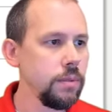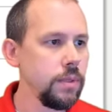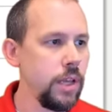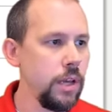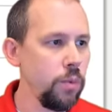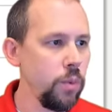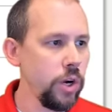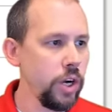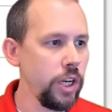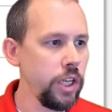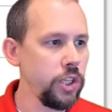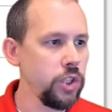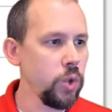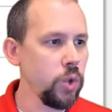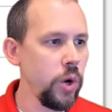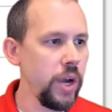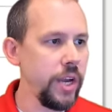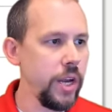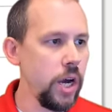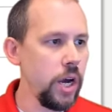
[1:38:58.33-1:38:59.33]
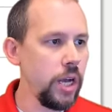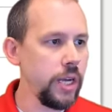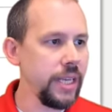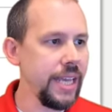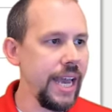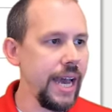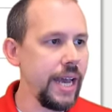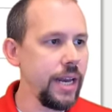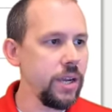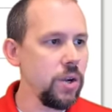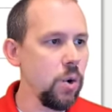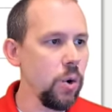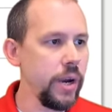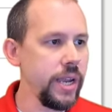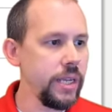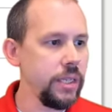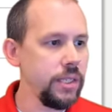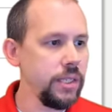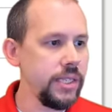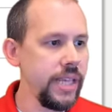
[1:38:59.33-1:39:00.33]
And we're gonna join on category
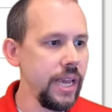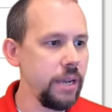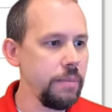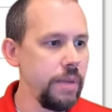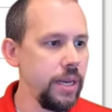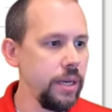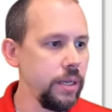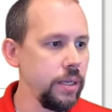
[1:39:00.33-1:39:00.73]
and segment